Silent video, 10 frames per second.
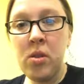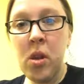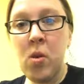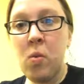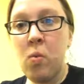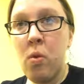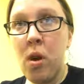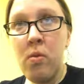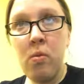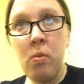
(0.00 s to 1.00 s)
So
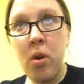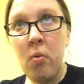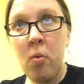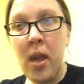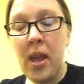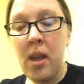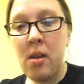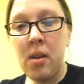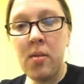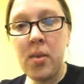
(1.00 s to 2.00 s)
one way
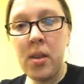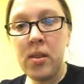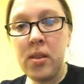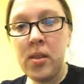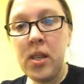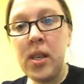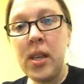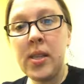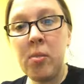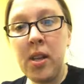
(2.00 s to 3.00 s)
is to see
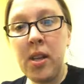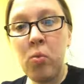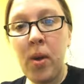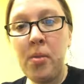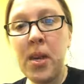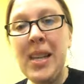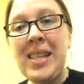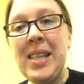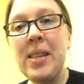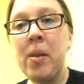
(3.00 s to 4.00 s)
DSLBD's
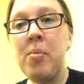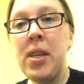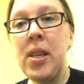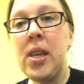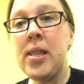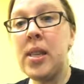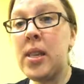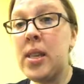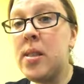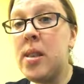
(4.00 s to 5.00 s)
website. DSLBD is a
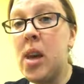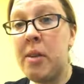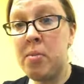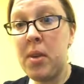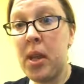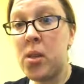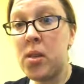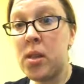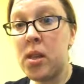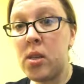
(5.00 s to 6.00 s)
DC government
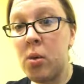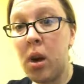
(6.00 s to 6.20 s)
agency,